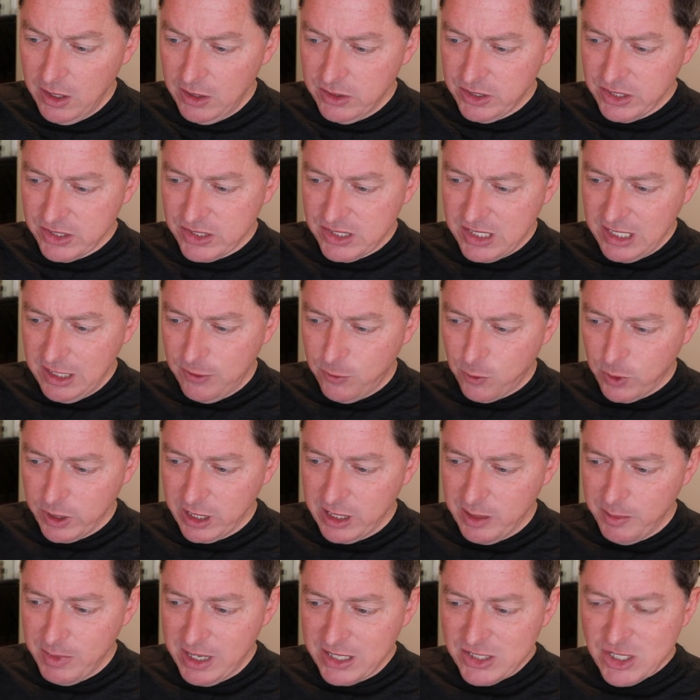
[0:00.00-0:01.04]
to see if we're
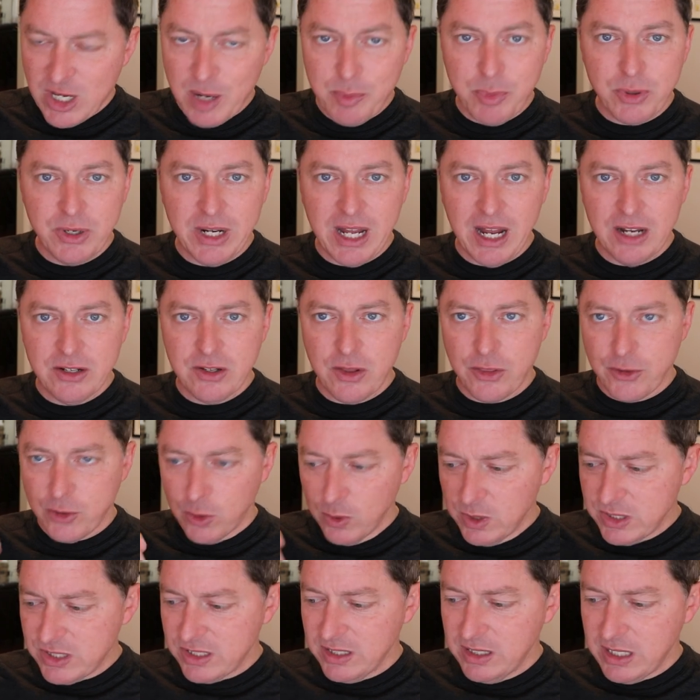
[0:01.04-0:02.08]
going to mess up or not, to
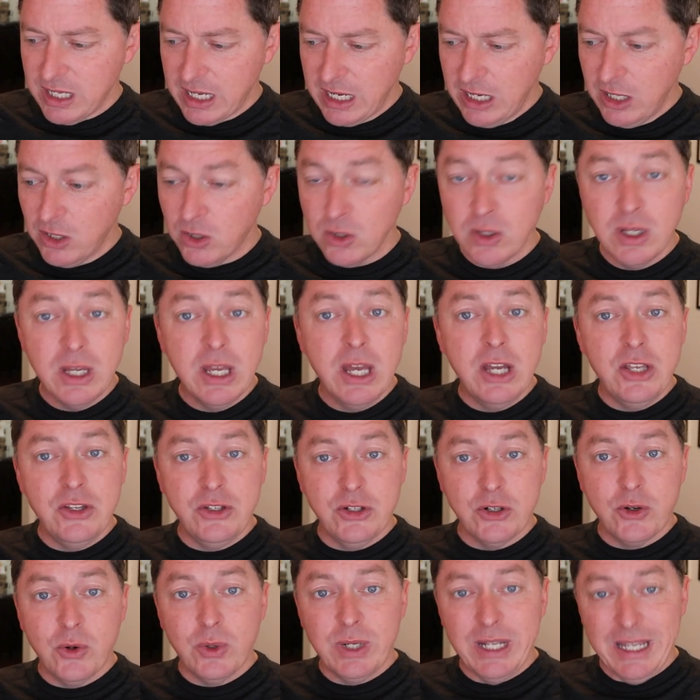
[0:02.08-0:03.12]
throw us into hell,
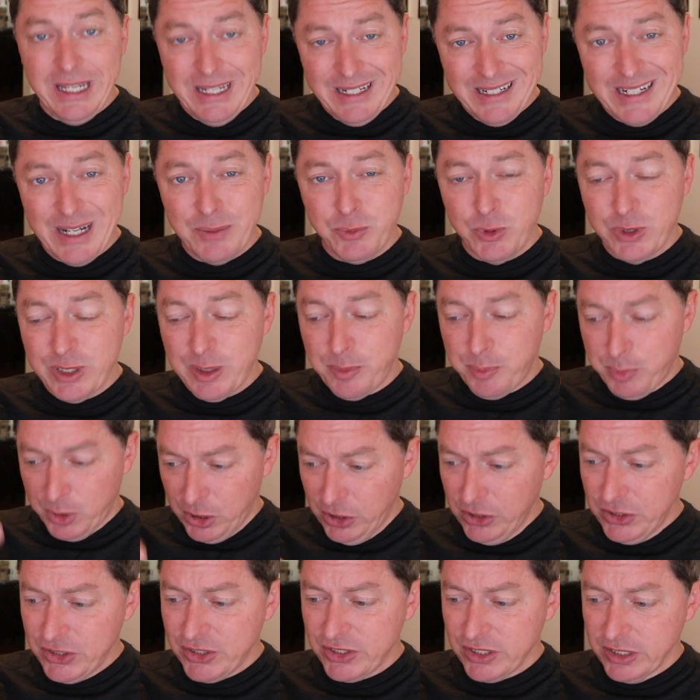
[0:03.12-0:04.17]
you're going to end up with a
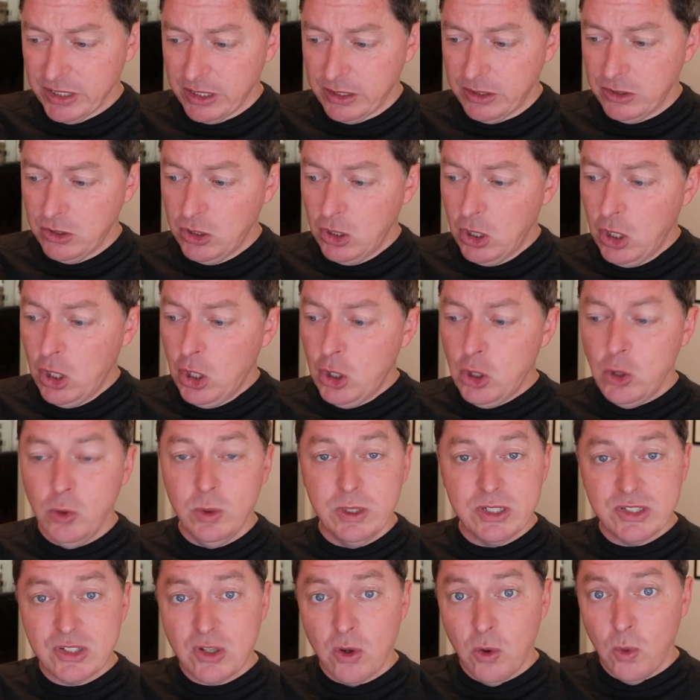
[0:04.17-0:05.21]
person who
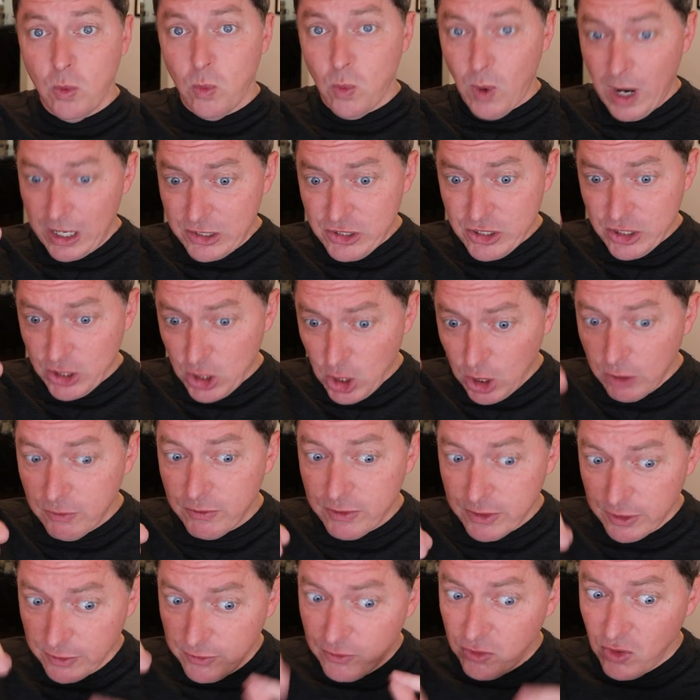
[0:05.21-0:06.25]
is watching
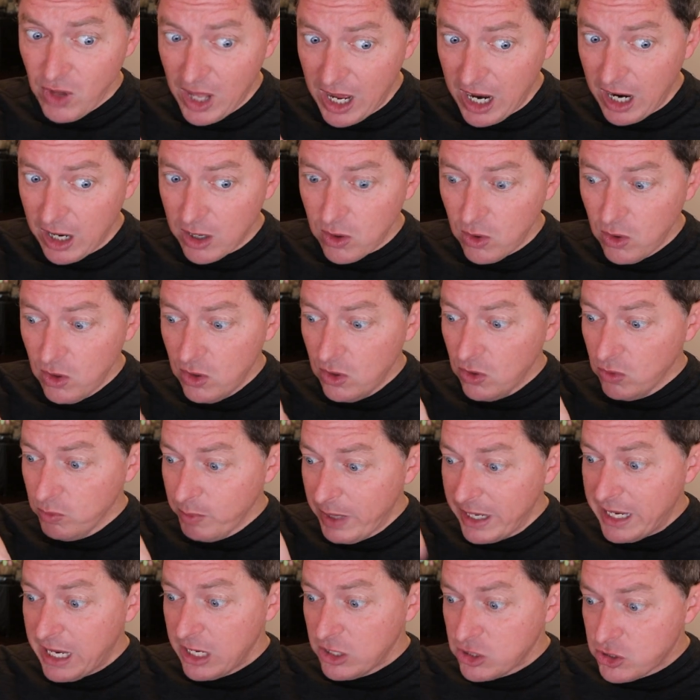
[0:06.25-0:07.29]
over the flock,
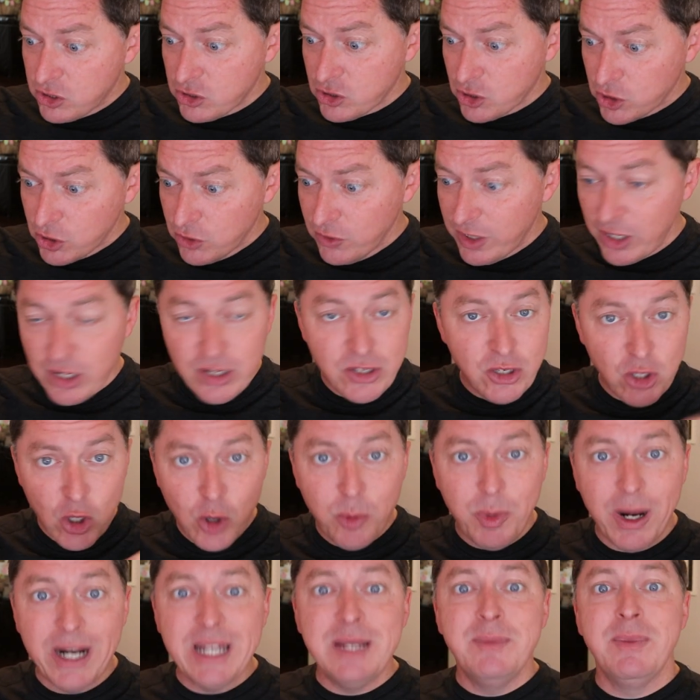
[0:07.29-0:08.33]
making sure that
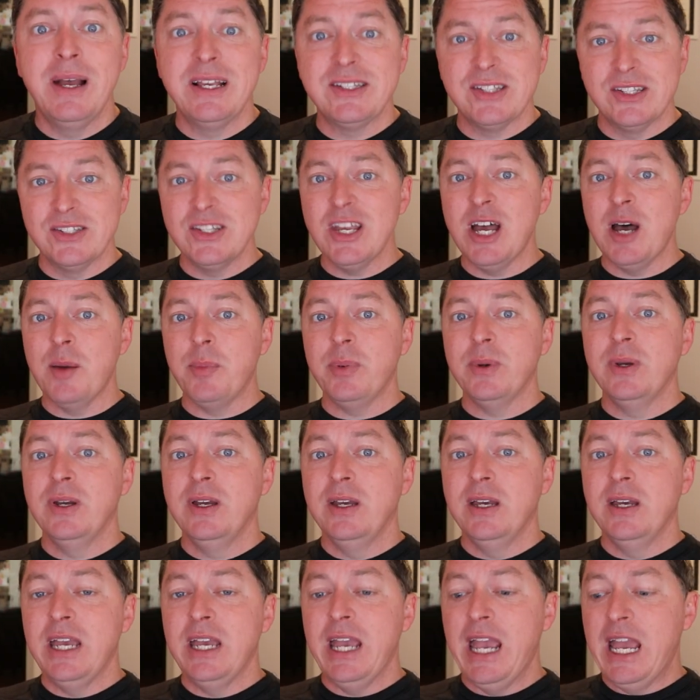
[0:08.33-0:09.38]
nobody messes up.
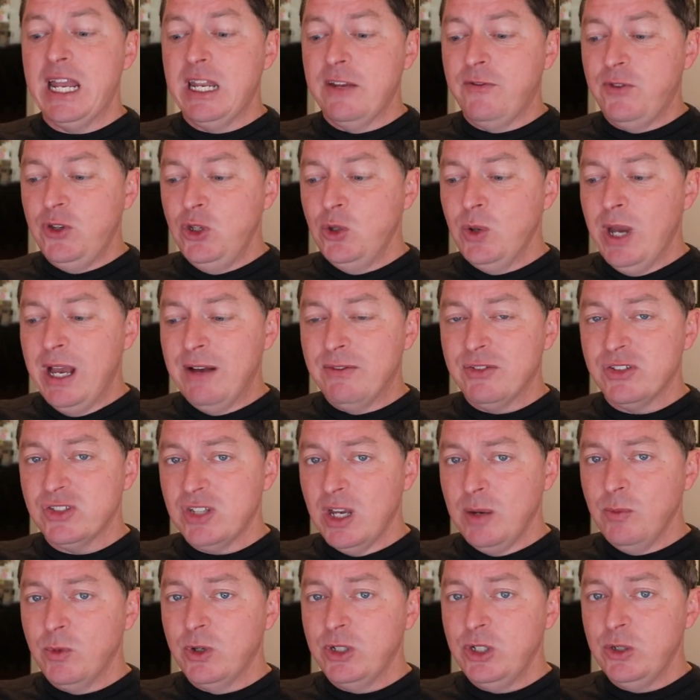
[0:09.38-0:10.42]
And if you have
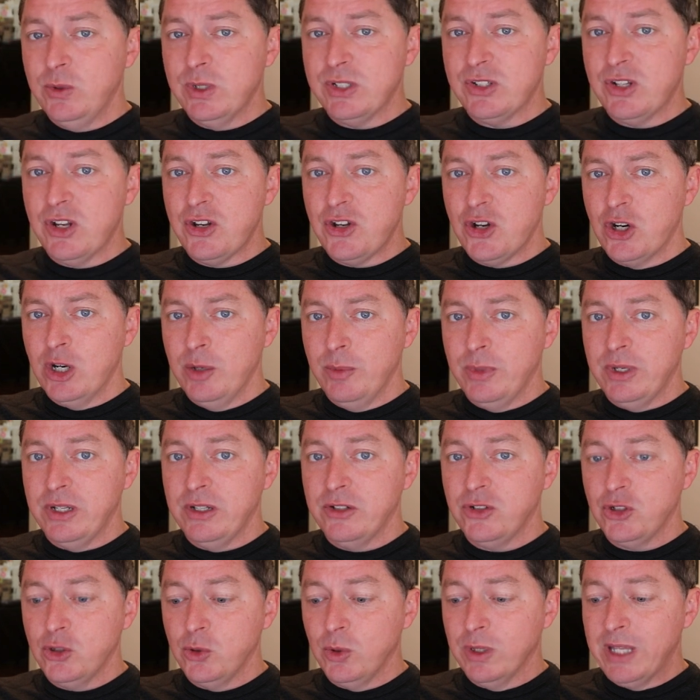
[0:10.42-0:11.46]
someone who is
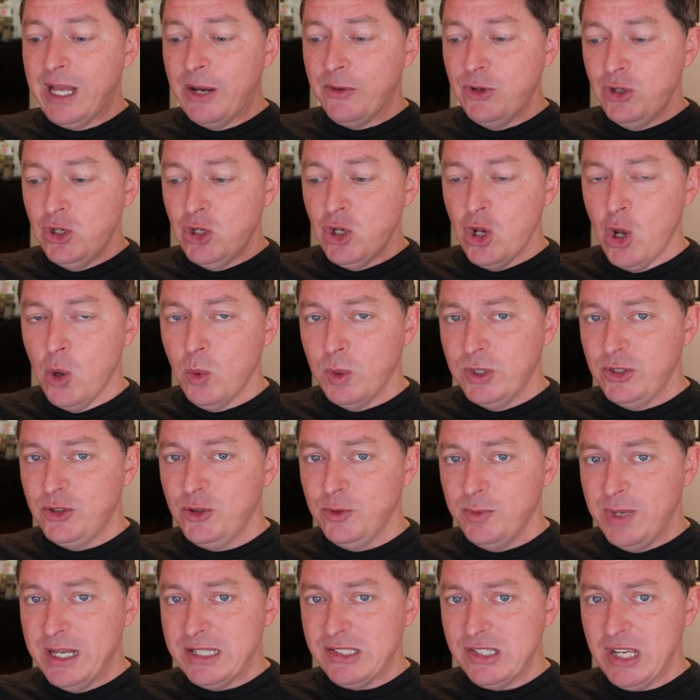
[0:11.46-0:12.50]
determined to allow no one
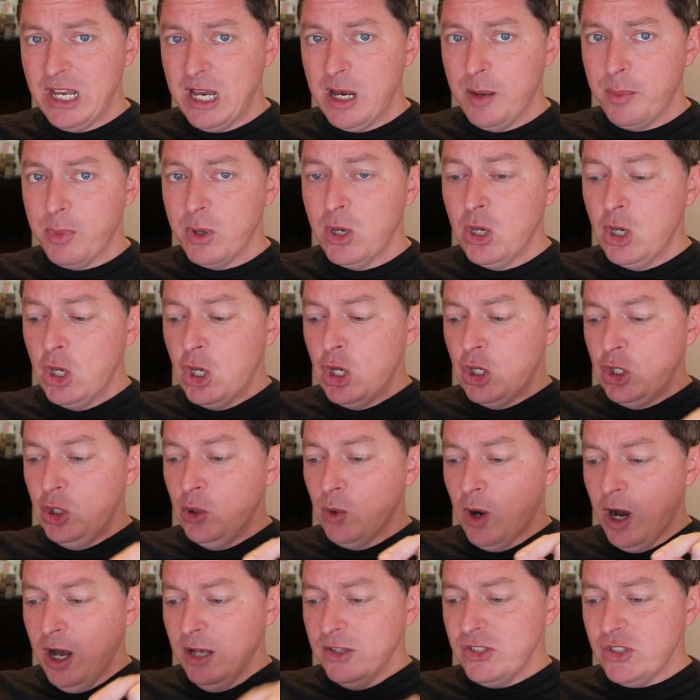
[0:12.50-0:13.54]
to mess up,
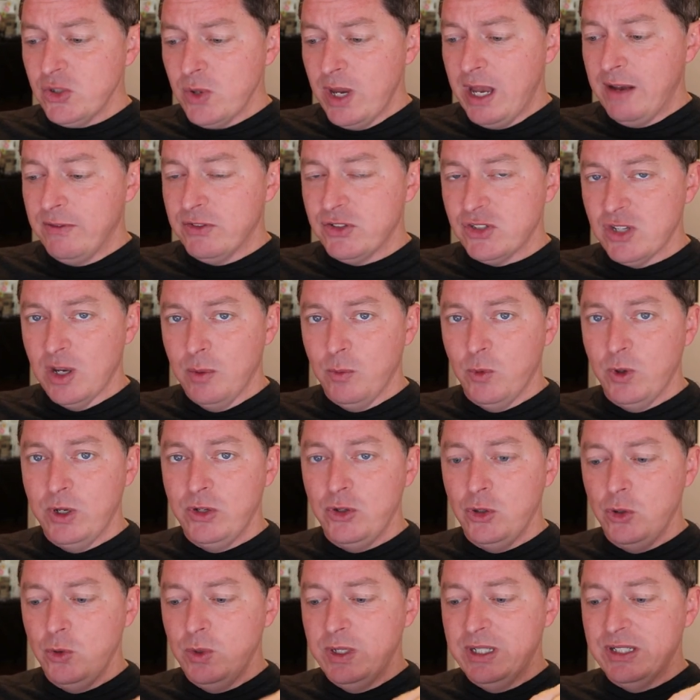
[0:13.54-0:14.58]
you also have someone
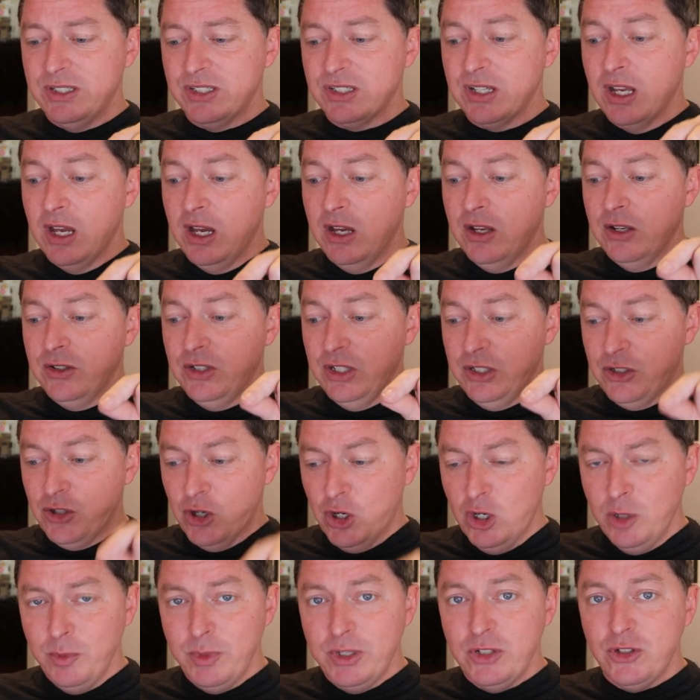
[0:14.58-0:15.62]
who is
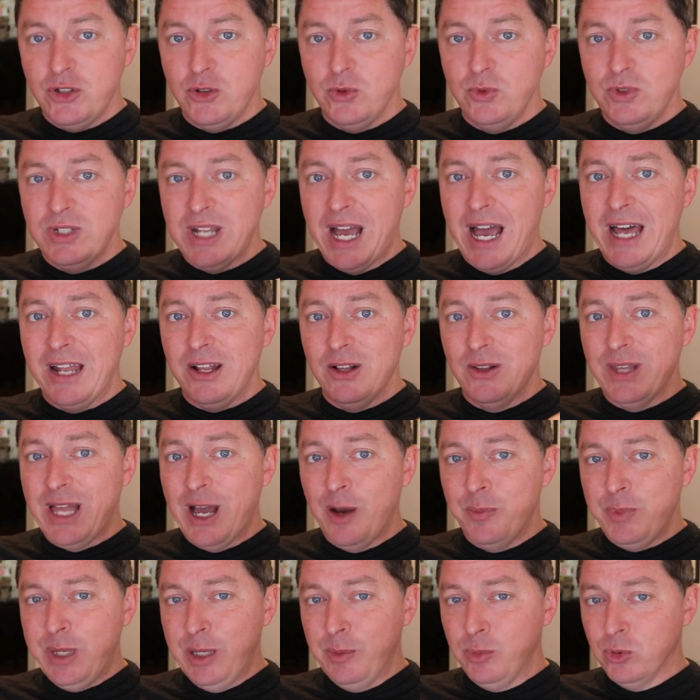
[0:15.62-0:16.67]
determined to not
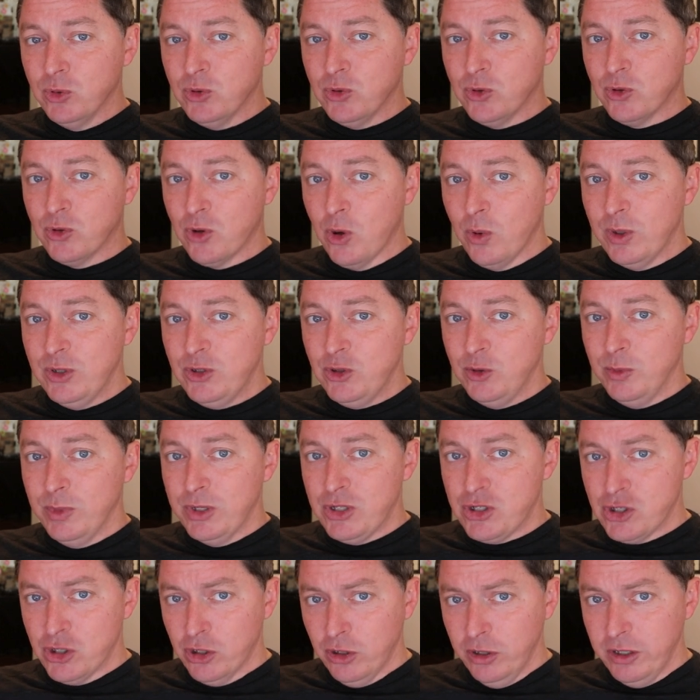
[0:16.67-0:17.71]
allow people to grow into
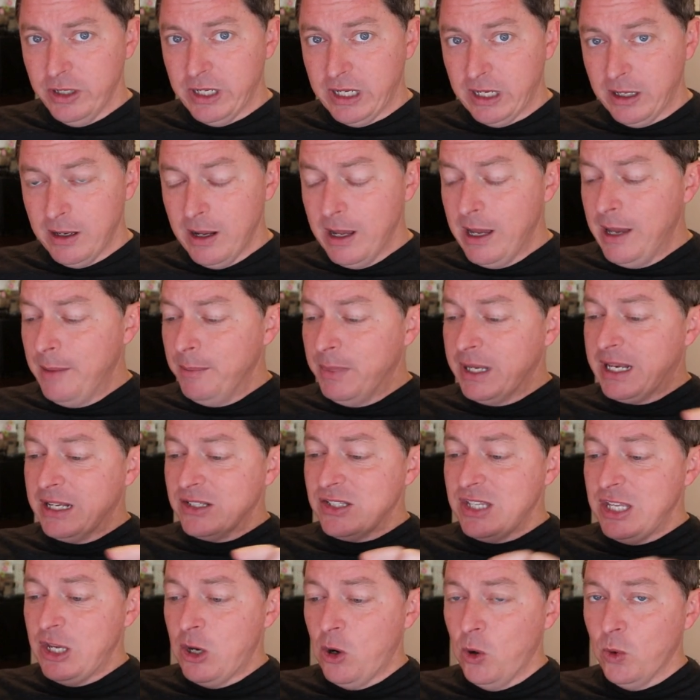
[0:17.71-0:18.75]
maturity,
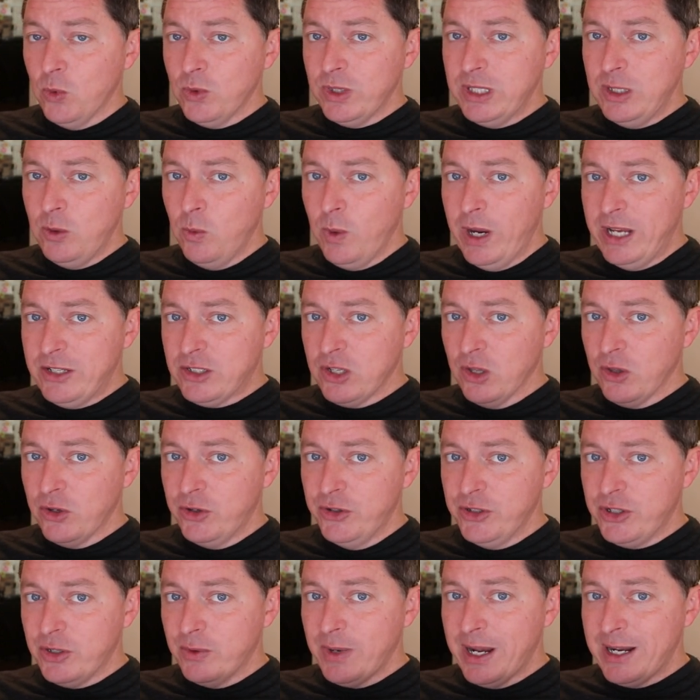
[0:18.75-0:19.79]
because the only way to
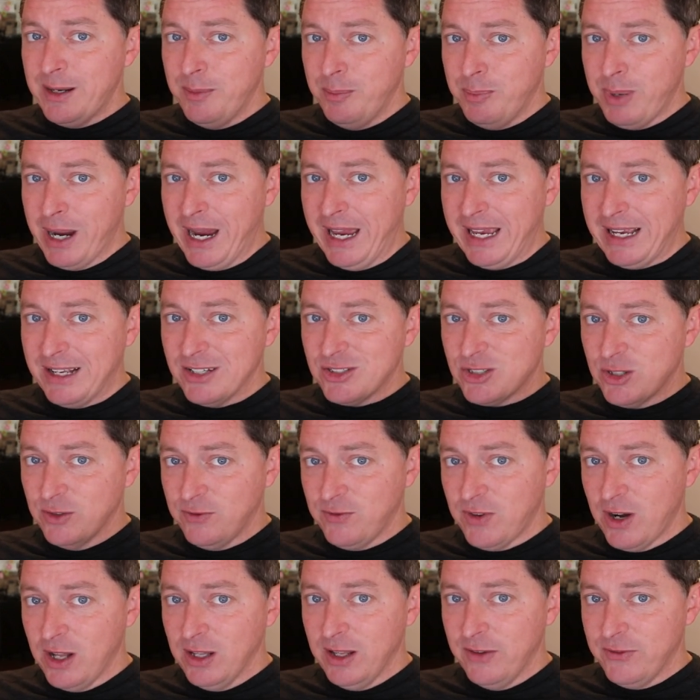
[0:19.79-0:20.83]
learn to ride a bike is to
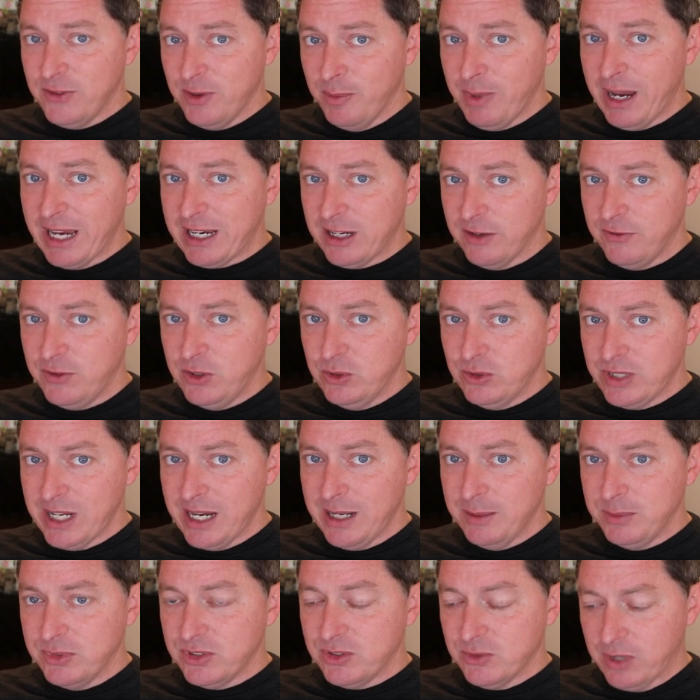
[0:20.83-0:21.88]
fall off the bike a few
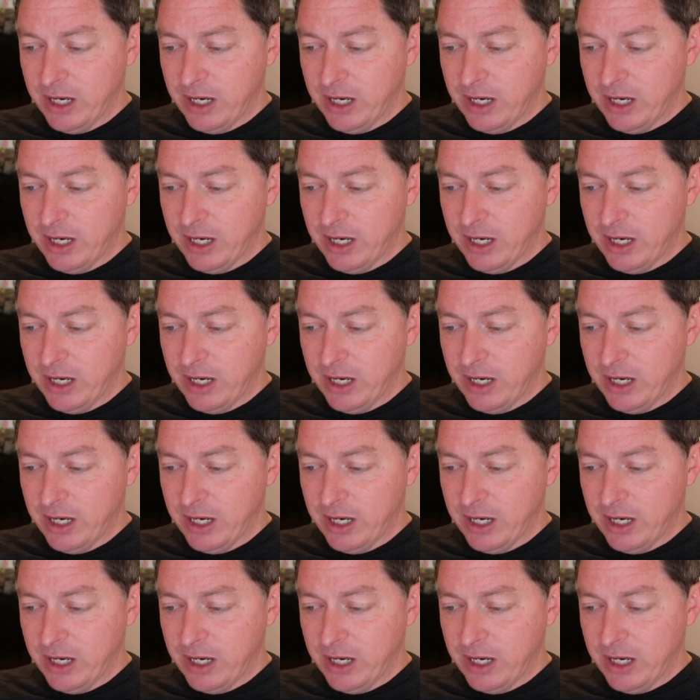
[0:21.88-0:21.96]
times,